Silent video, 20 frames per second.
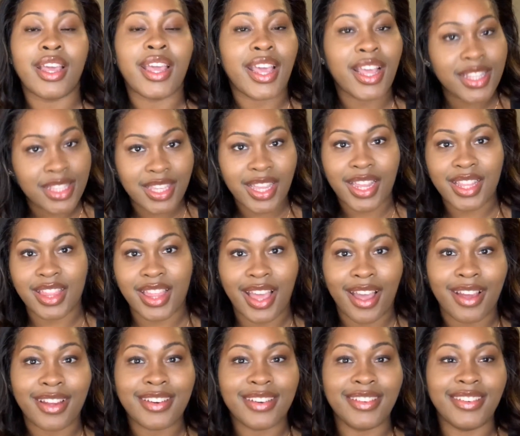It's like that,
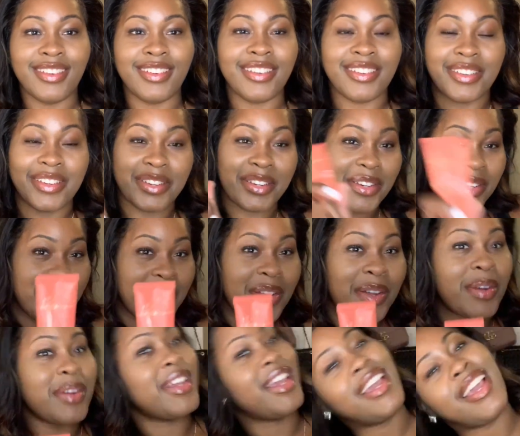
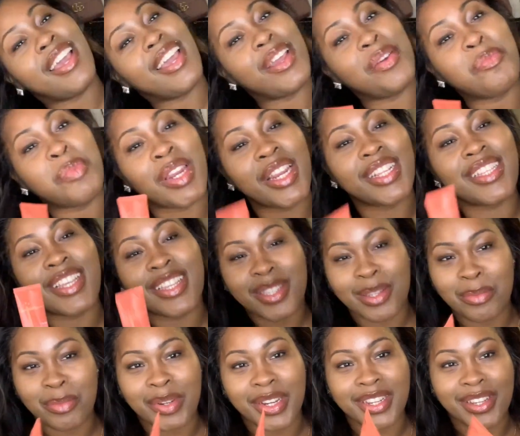okay, but it
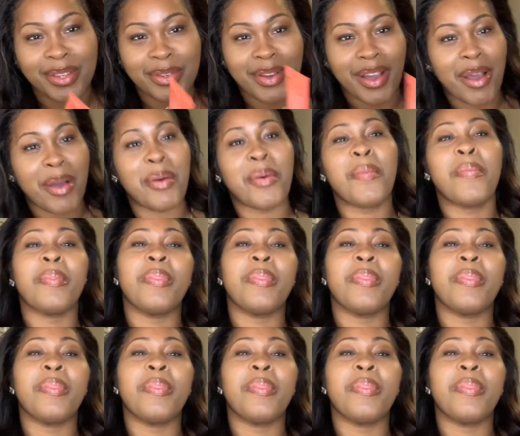doesn't break you out.